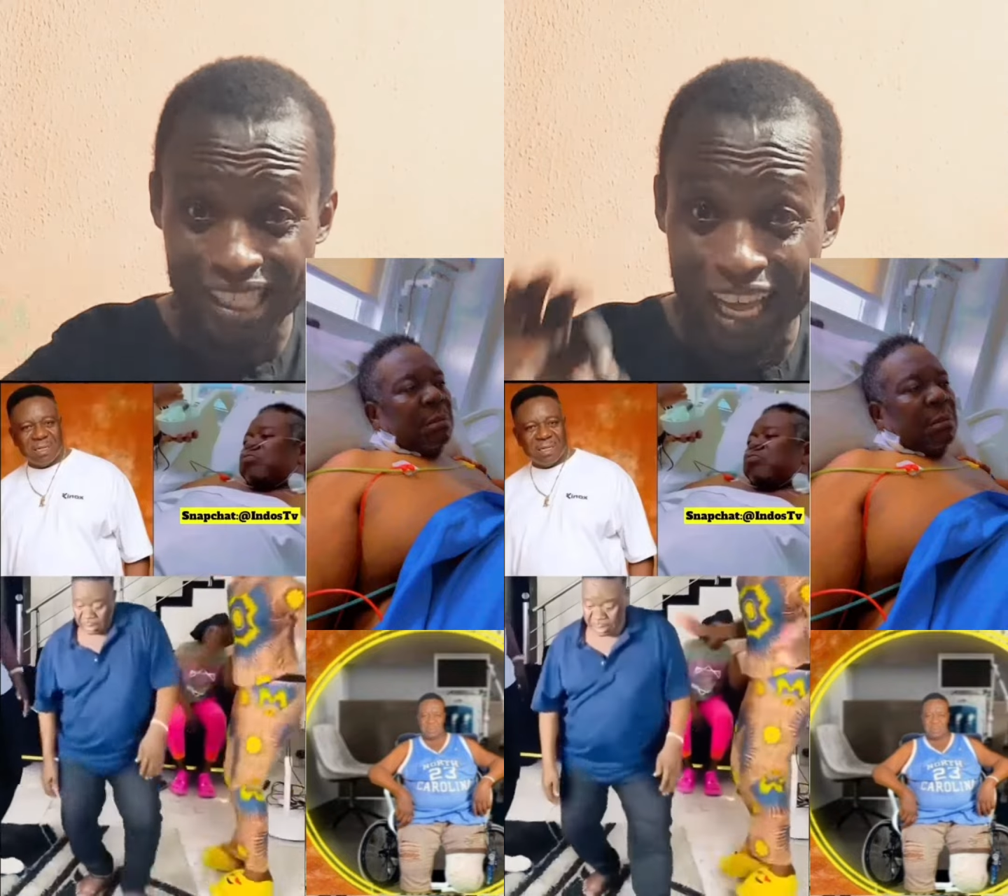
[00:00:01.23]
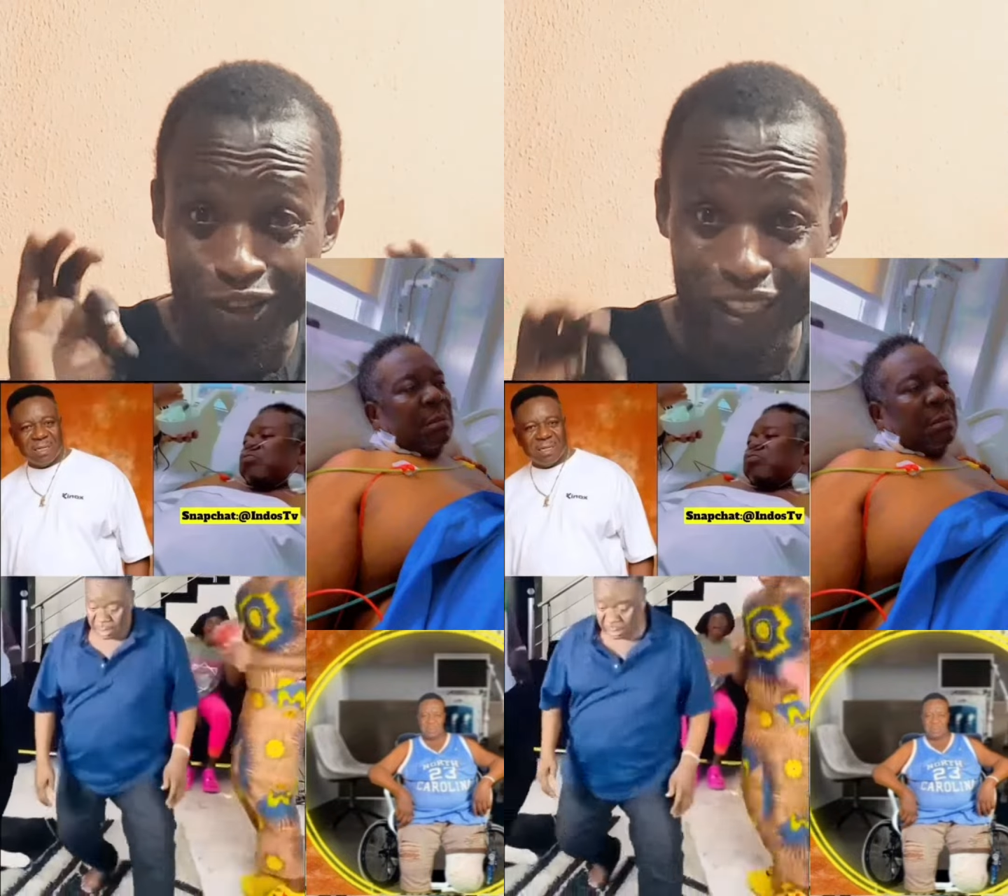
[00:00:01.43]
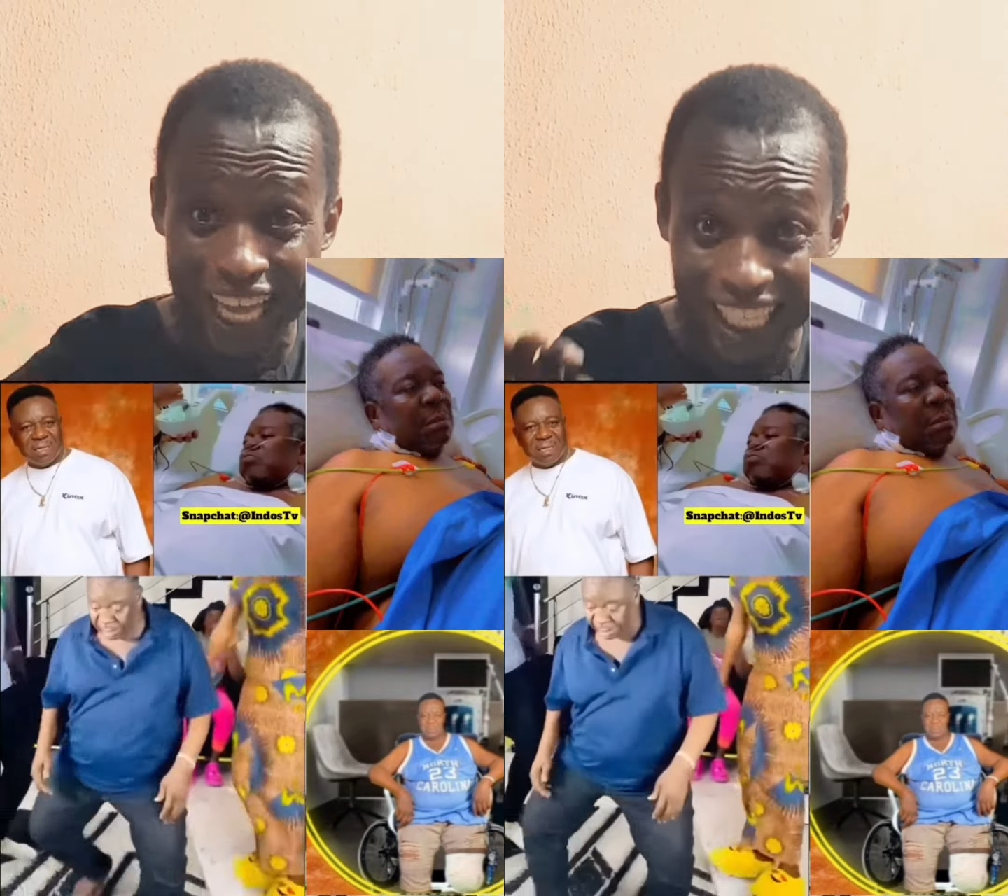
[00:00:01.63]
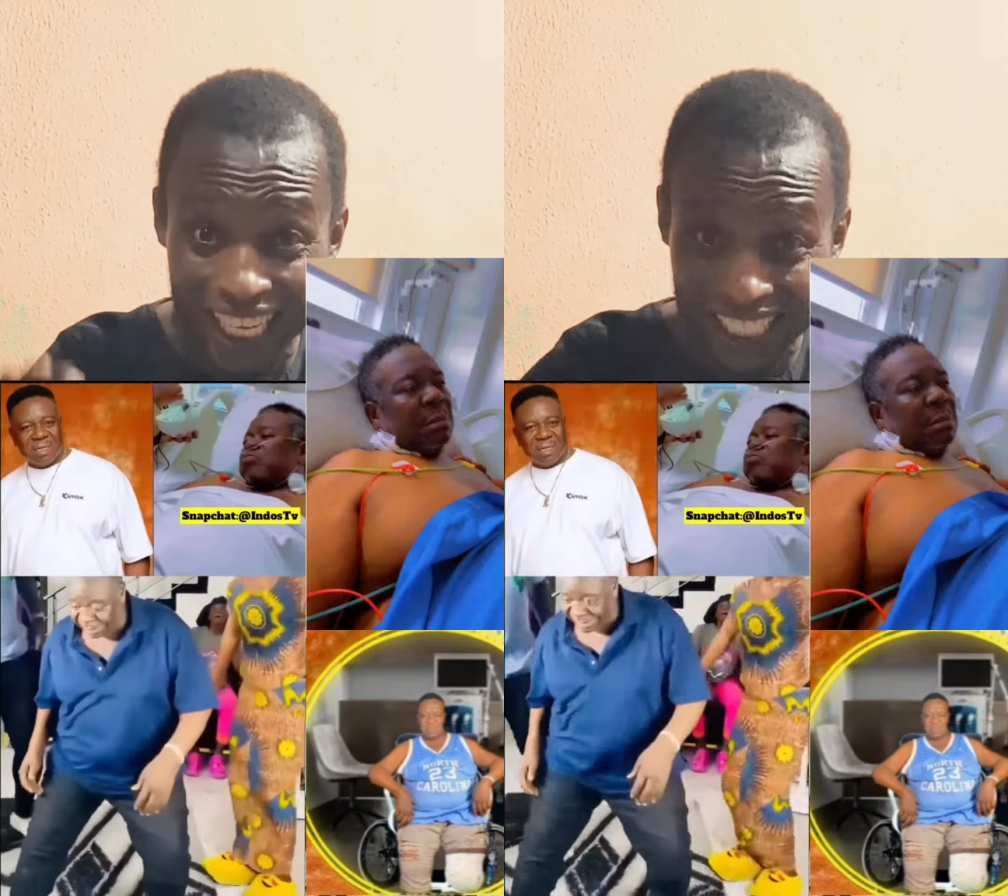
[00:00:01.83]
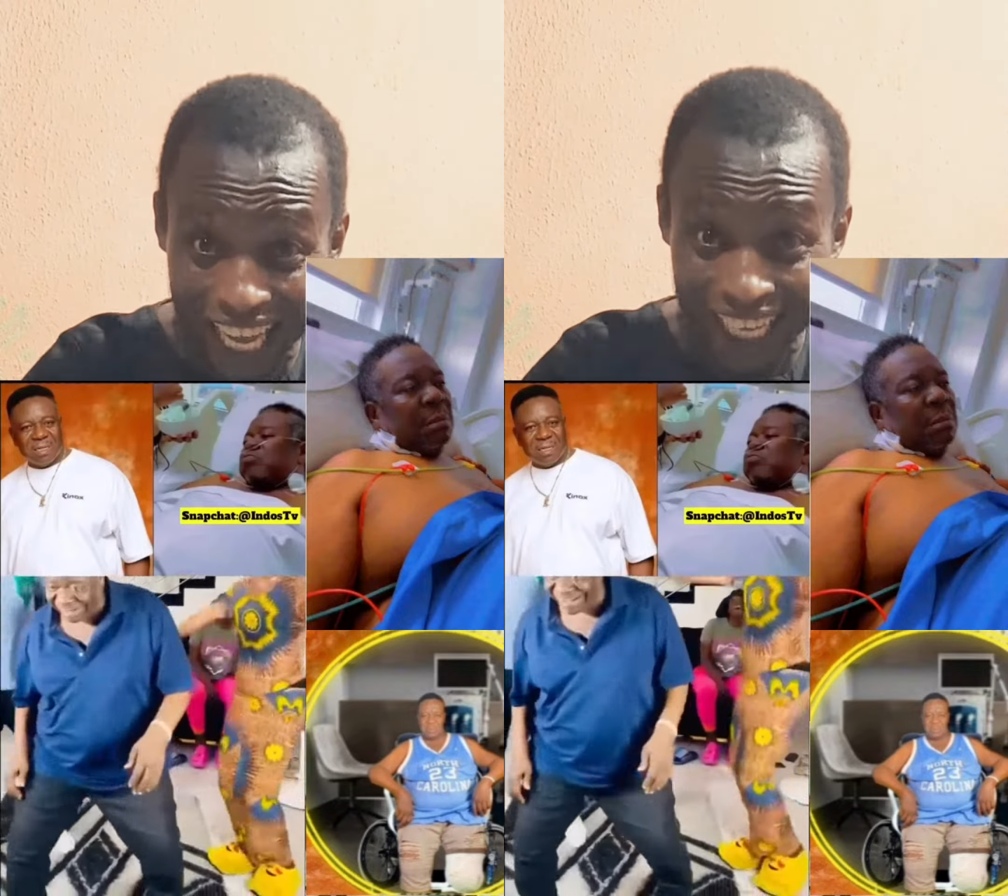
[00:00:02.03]
another
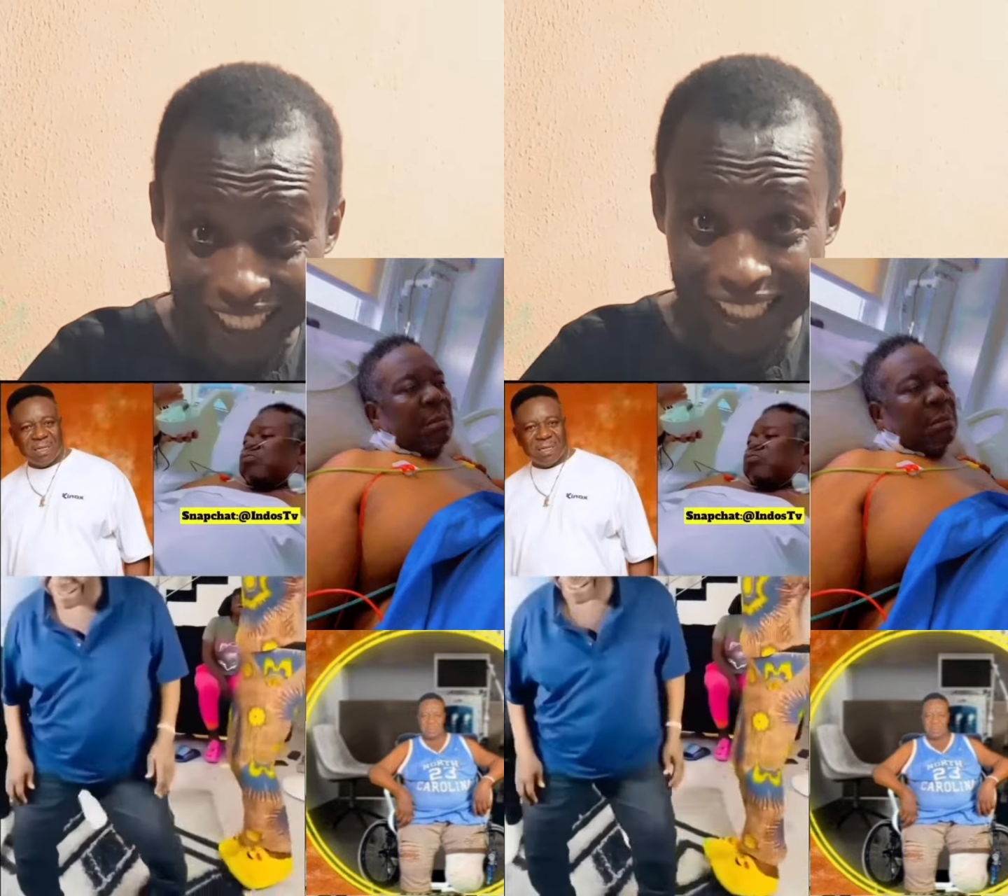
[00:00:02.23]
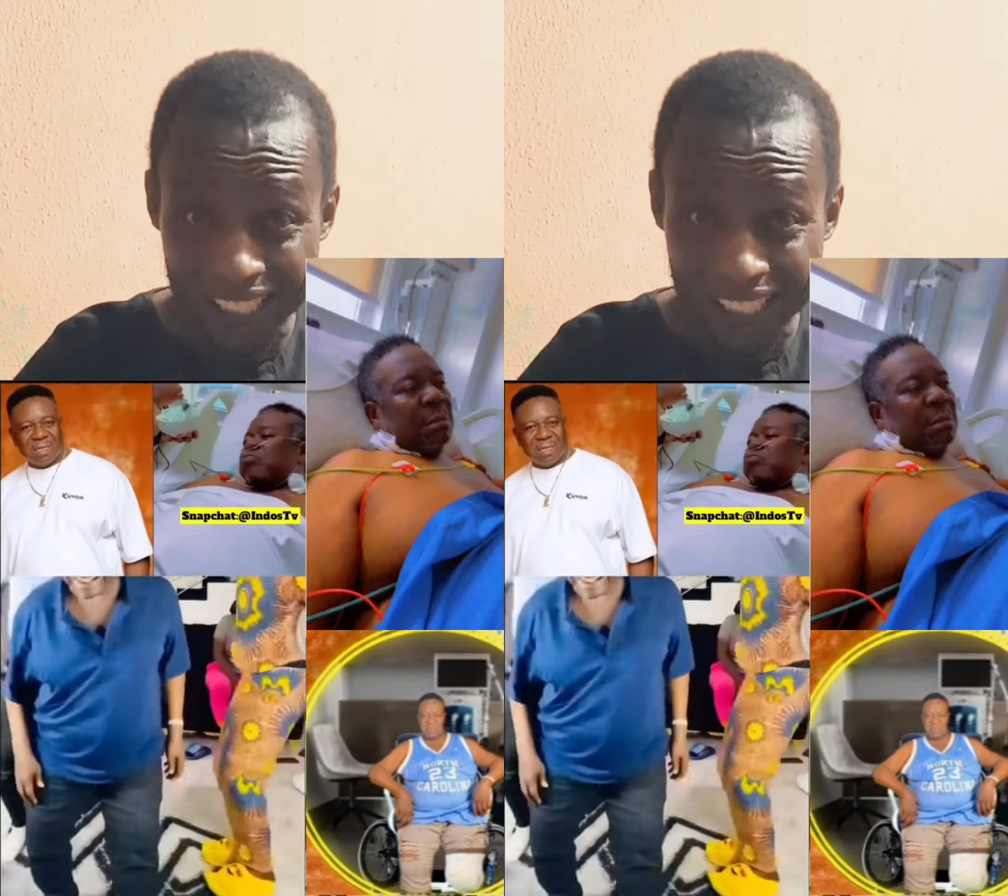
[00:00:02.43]
legend.